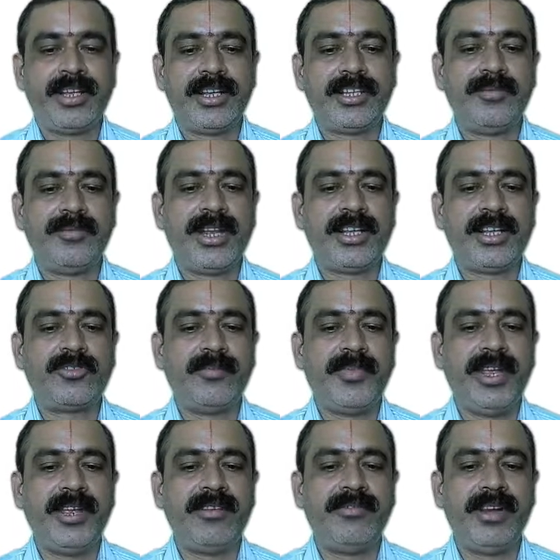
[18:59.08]
The customer has to
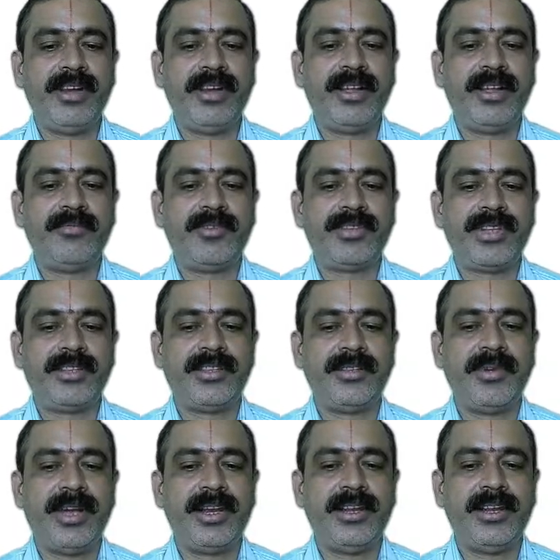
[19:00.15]
pay every time to check
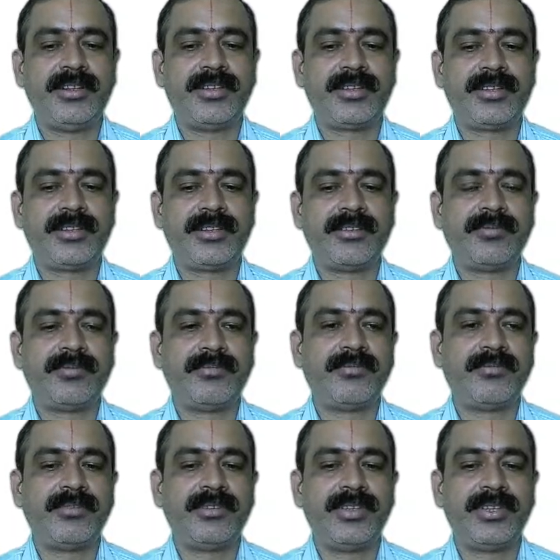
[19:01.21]
the balance.
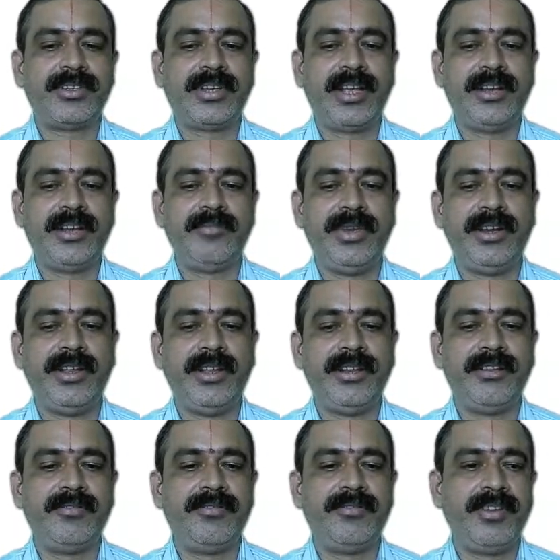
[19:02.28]
This can be
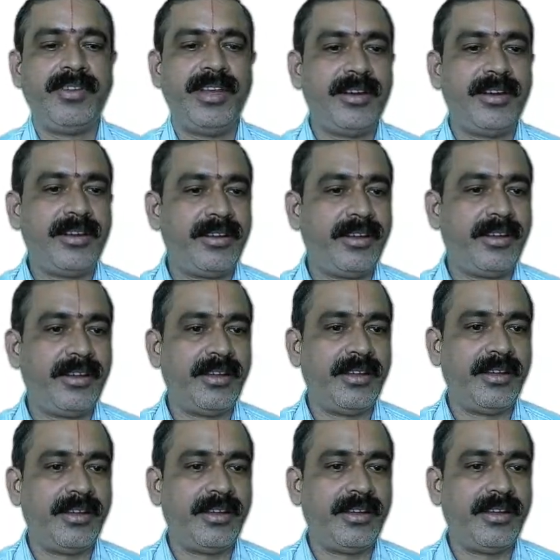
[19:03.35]
done free at
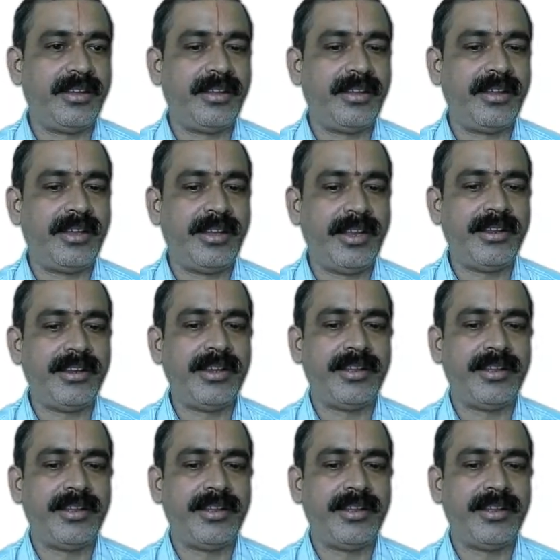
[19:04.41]
an